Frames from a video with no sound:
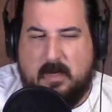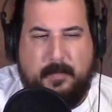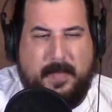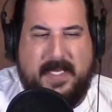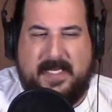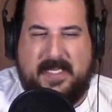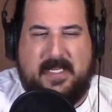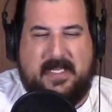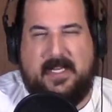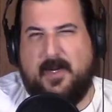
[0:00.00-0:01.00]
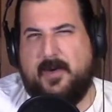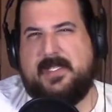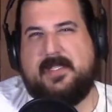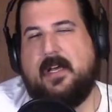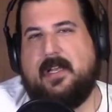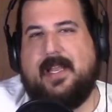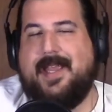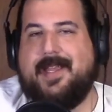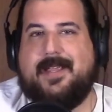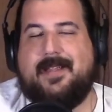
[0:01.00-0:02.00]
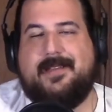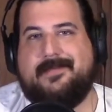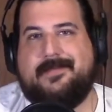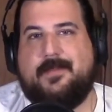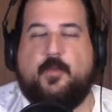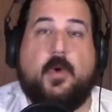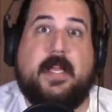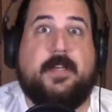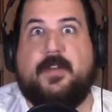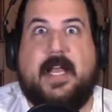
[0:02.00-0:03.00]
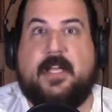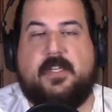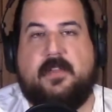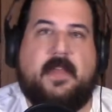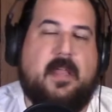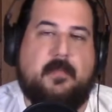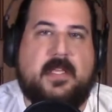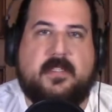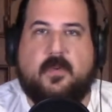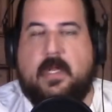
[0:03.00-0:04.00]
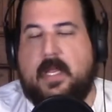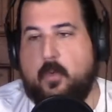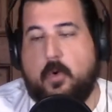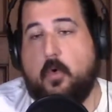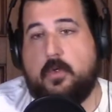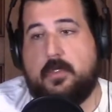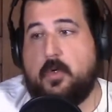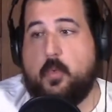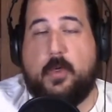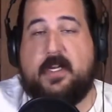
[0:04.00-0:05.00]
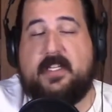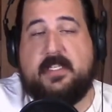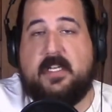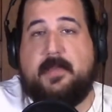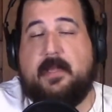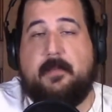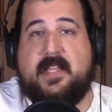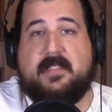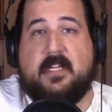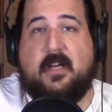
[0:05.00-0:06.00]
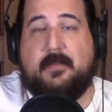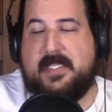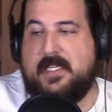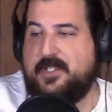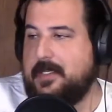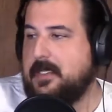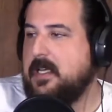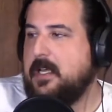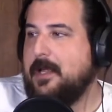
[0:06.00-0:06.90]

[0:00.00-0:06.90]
But it's not like we're internationally famous or like we're older where it's going to be amazing competition.